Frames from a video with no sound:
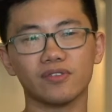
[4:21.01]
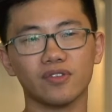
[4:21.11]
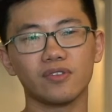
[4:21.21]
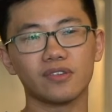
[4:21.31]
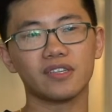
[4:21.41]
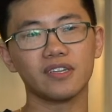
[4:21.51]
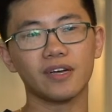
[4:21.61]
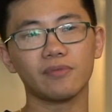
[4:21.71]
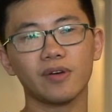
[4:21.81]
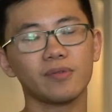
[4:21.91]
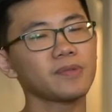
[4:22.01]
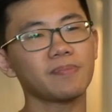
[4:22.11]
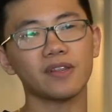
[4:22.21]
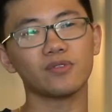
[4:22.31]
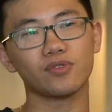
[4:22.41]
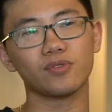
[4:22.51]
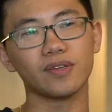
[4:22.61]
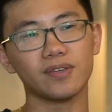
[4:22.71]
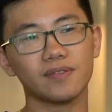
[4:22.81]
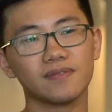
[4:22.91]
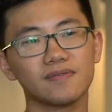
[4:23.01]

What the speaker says: honestly. We already plan to do it.